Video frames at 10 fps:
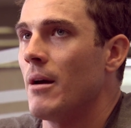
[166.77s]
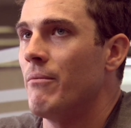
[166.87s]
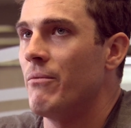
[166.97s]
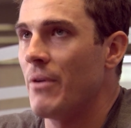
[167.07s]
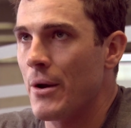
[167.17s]
a
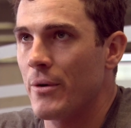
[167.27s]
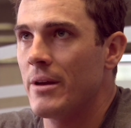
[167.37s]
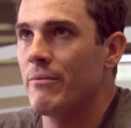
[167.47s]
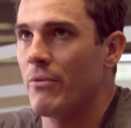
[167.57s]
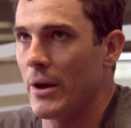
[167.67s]

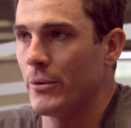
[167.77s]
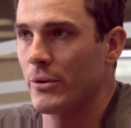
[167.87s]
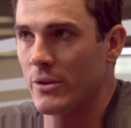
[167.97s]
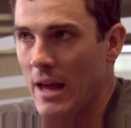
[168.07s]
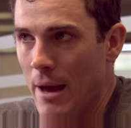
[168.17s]
very vital
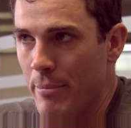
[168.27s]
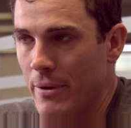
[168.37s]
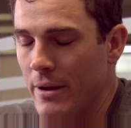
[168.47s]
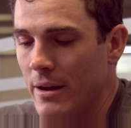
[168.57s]
step.